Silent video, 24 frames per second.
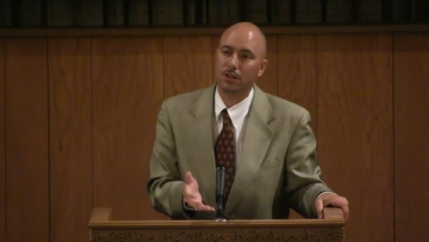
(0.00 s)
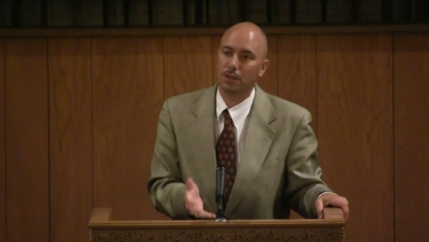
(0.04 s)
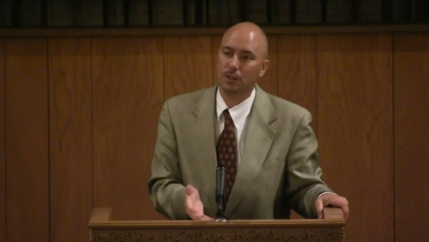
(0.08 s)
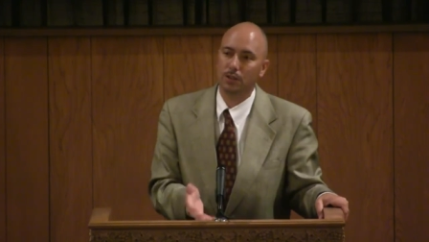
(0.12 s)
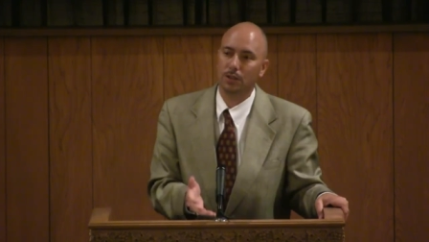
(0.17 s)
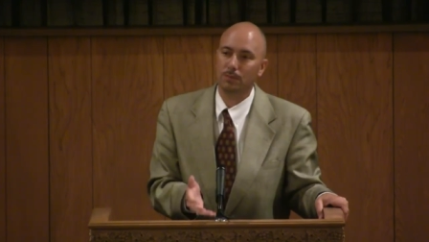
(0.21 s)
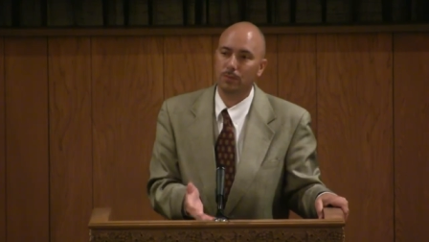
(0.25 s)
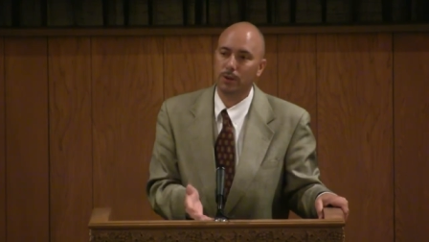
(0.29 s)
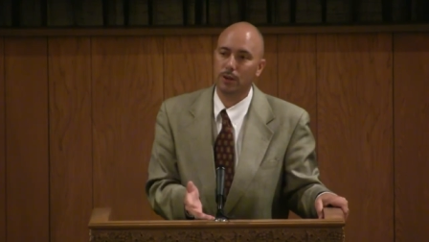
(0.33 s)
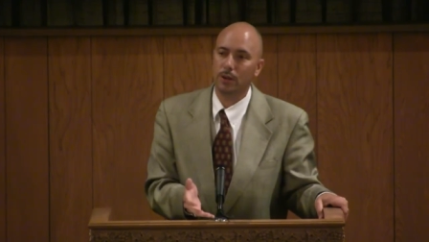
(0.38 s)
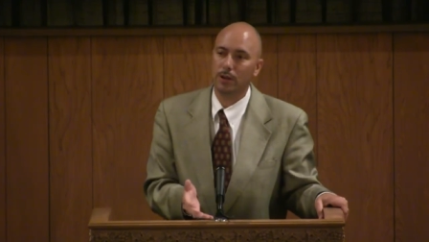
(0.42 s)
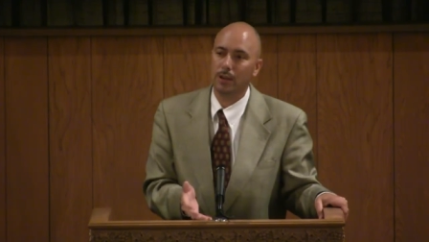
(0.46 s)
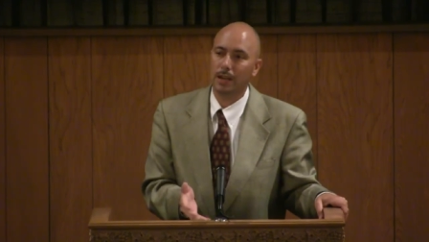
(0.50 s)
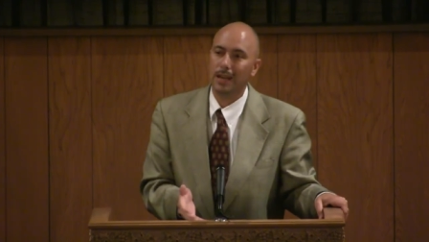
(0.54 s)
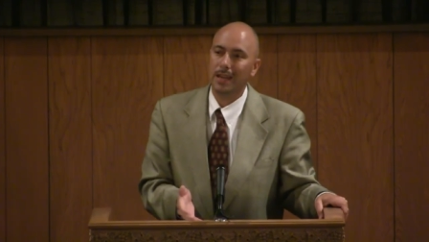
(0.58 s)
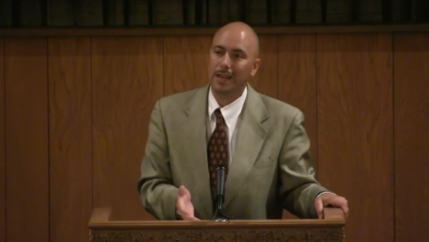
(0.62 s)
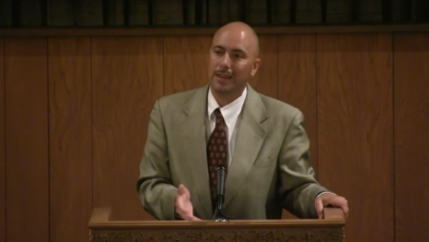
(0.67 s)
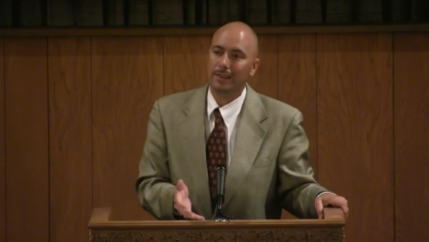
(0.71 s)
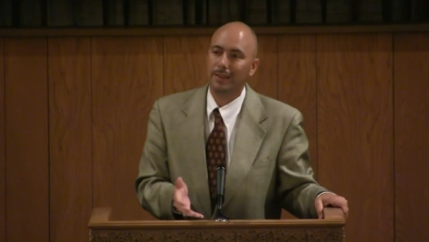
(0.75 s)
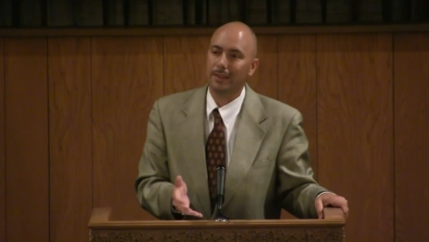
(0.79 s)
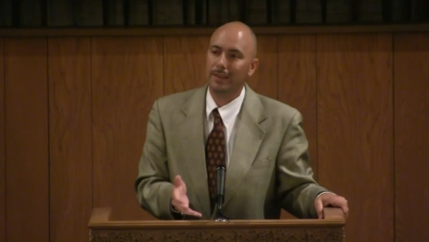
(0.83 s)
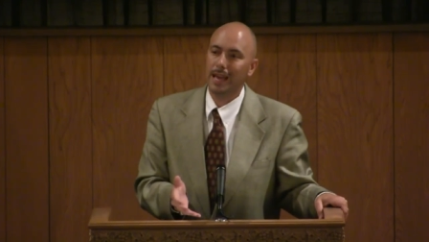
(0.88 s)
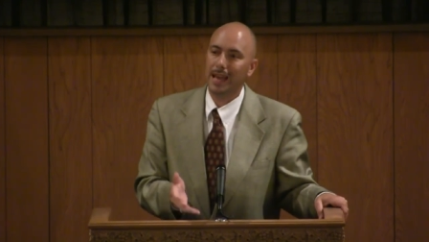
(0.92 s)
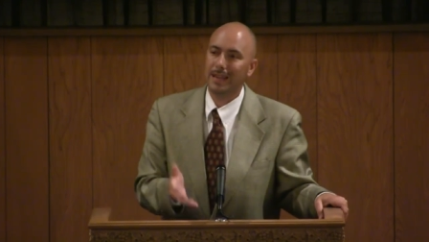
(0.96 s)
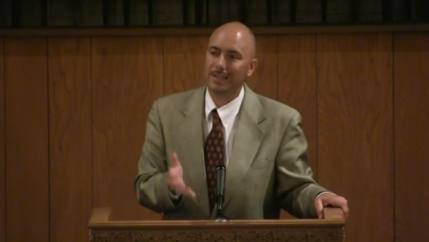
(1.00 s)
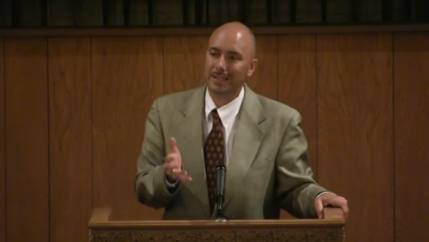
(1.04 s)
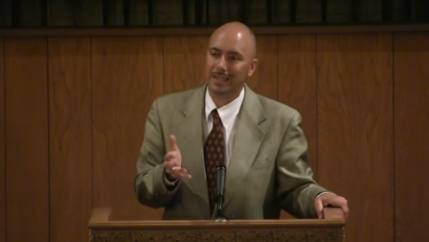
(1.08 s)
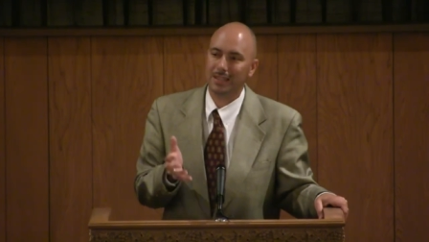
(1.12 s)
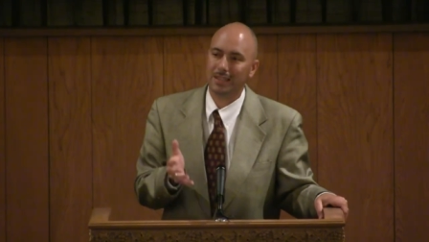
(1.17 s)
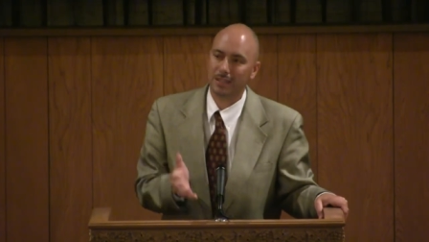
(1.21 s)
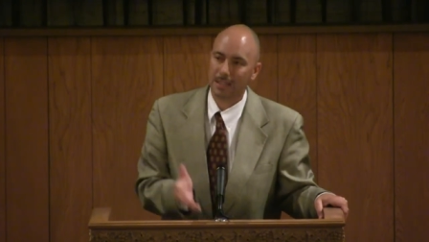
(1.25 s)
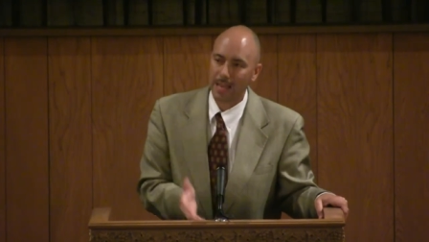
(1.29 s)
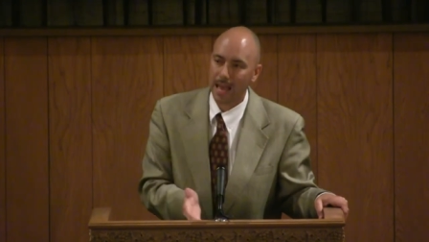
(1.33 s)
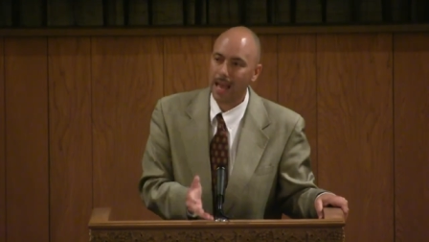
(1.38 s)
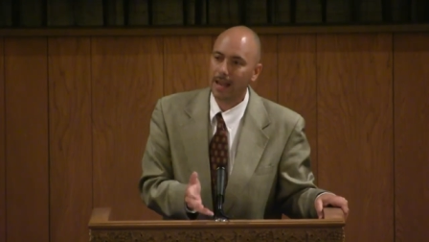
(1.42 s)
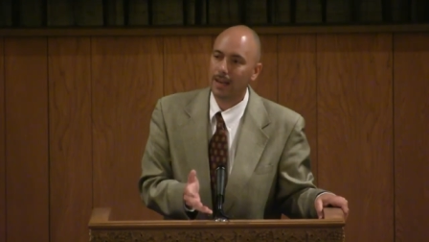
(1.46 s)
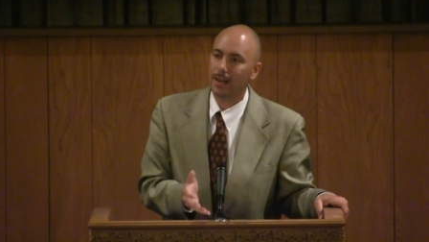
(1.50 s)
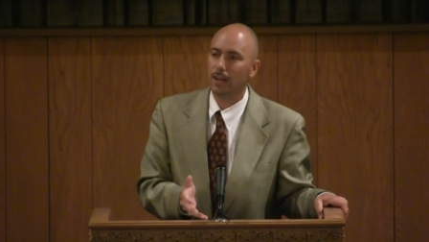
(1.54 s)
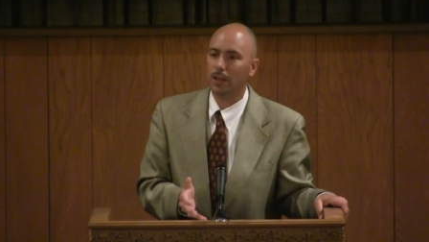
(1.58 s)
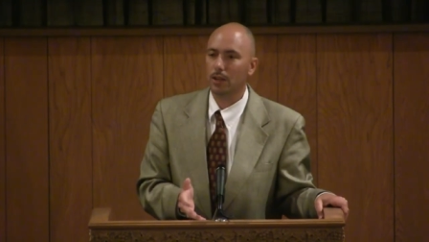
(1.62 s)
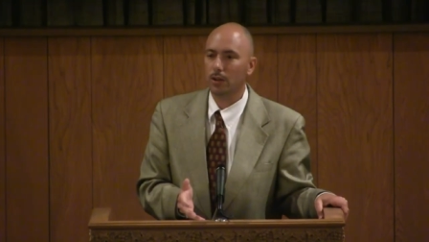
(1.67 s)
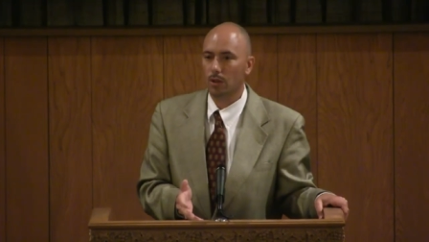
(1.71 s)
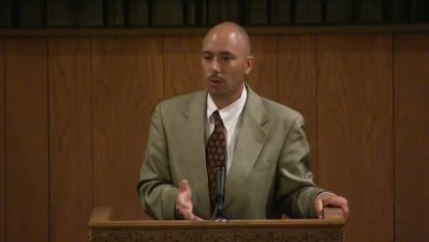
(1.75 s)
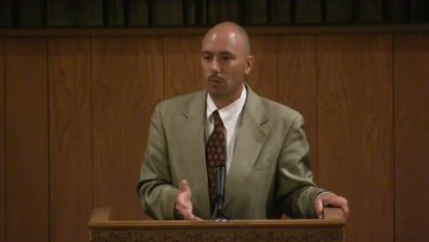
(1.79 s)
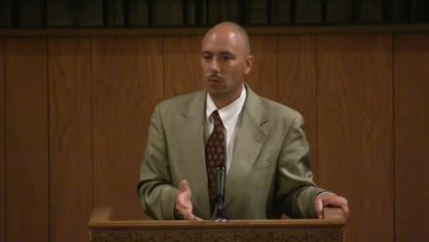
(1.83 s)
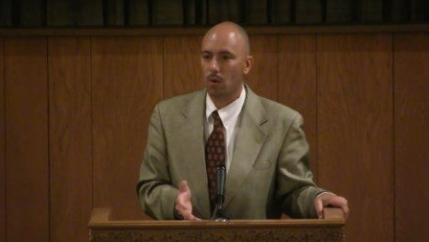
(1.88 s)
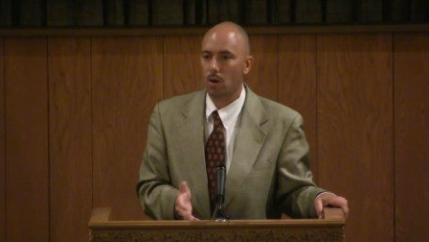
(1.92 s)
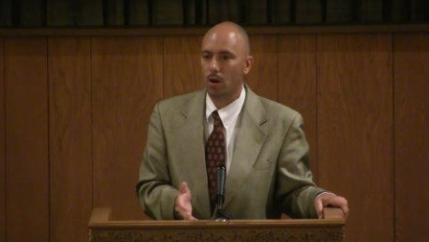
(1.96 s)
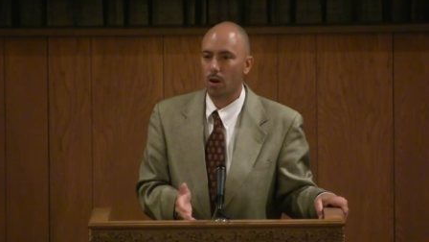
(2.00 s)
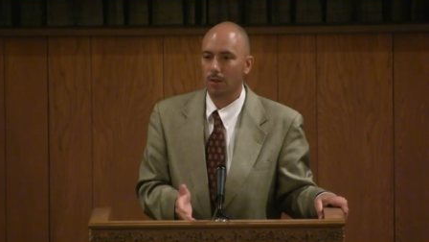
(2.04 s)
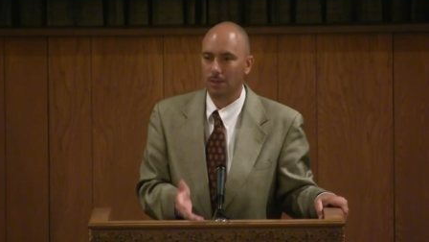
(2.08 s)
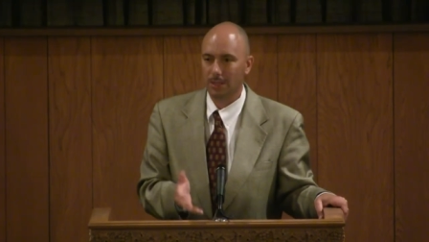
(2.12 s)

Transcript: in the book that that's exactly who it was.